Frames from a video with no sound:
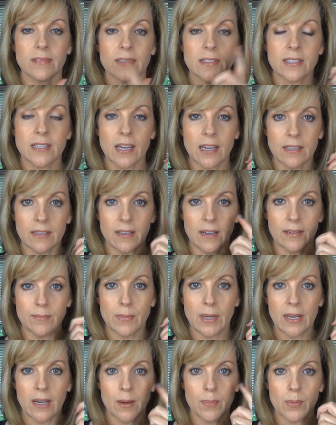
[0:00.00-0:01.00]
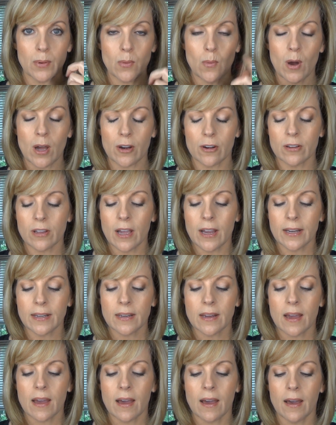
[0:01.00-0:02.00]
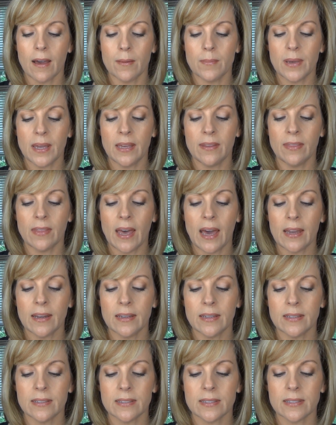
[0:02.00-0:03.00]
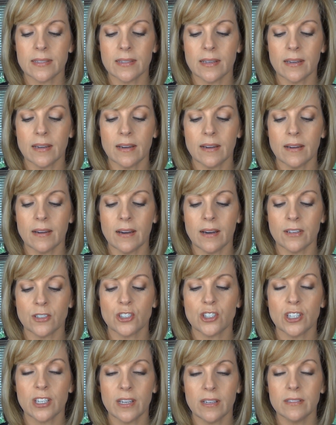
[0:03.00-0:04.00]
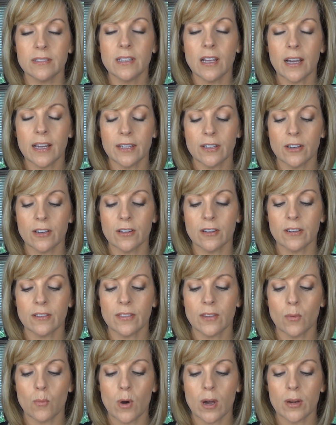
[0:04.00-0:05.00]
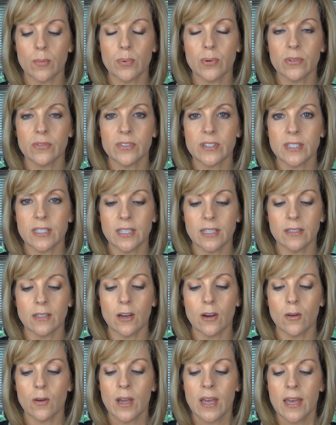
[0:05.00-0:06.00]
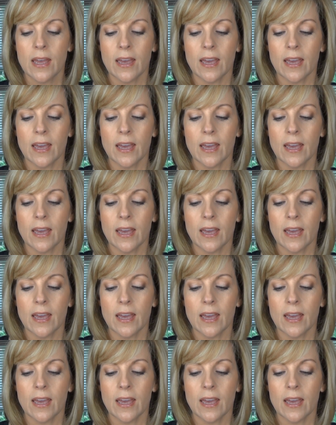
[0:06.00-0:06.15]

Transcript: Tightline, my upper waterline, and that is a Chanel liner, the waterproof Stilo,